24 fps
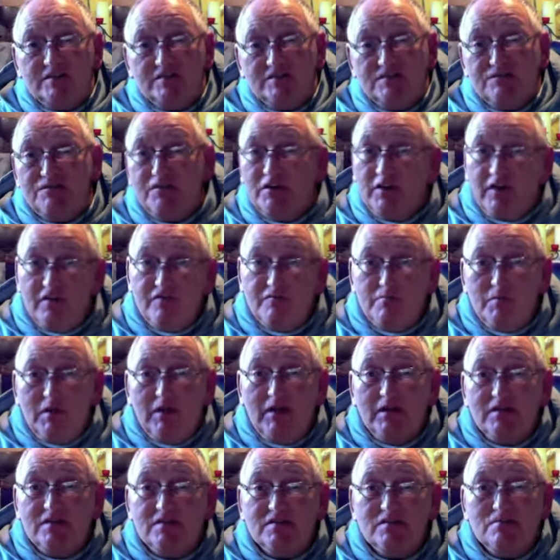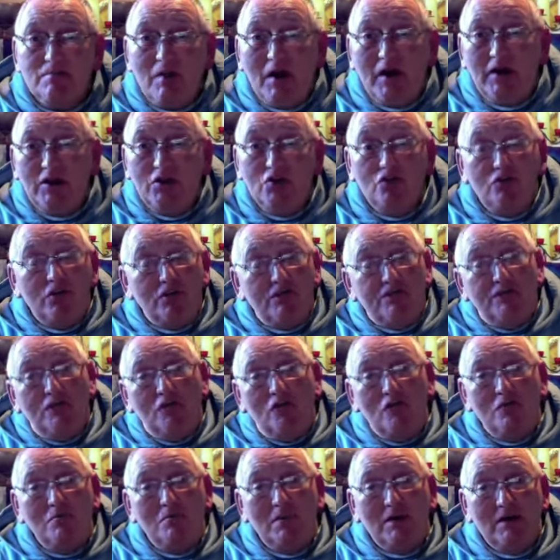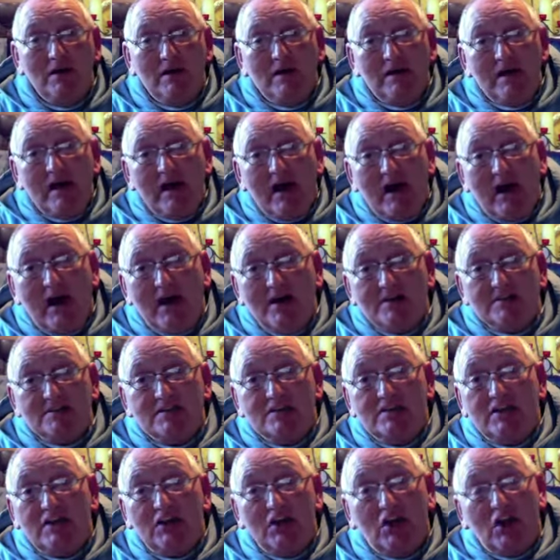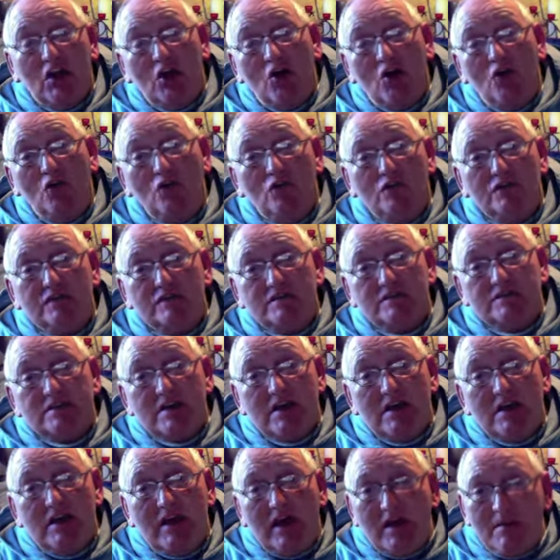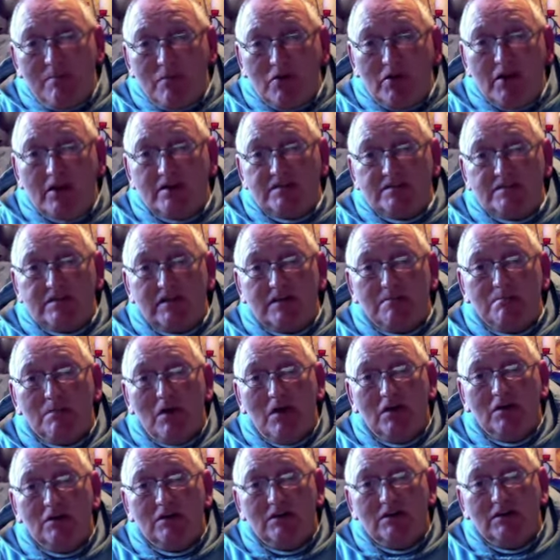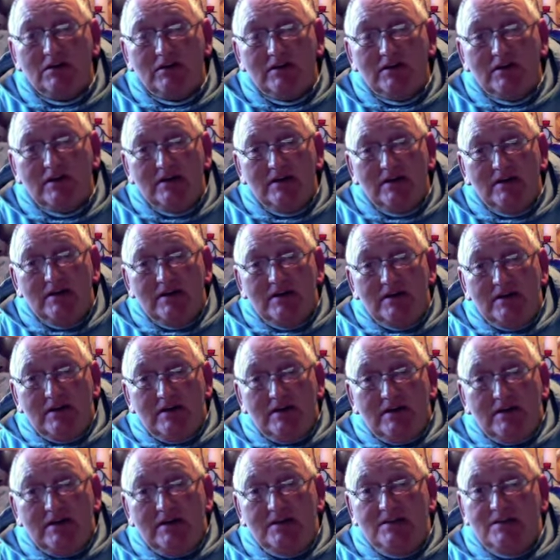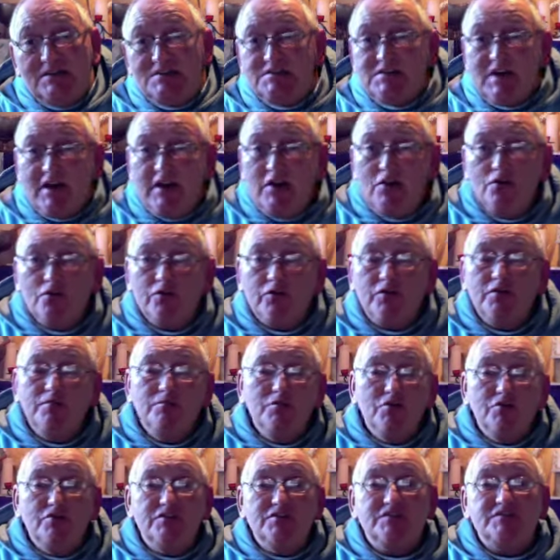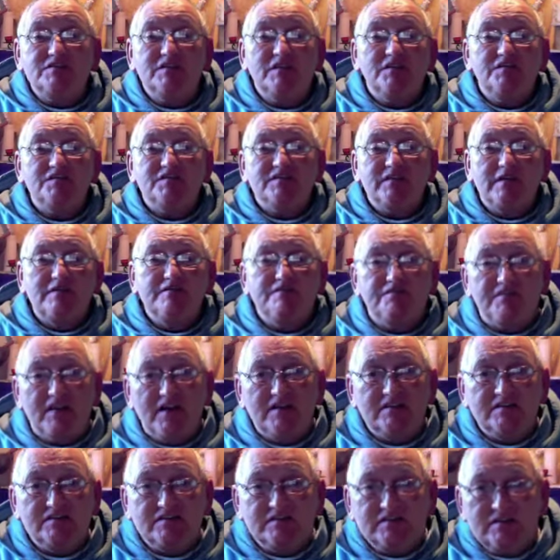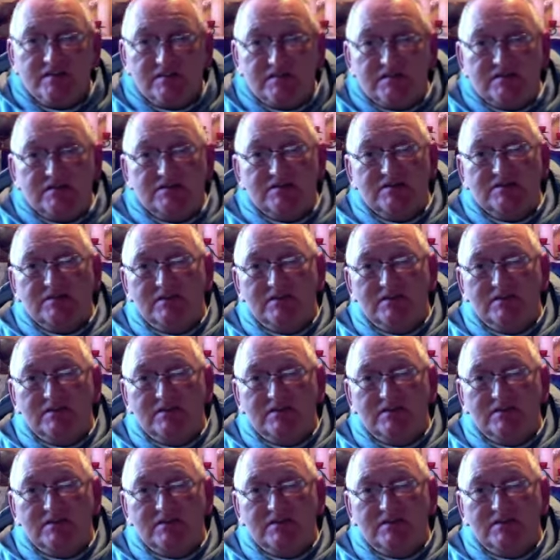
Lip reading: Forgive me, it's my uniform as an enclosed lay monastic monk in the Teo community of St. Francis.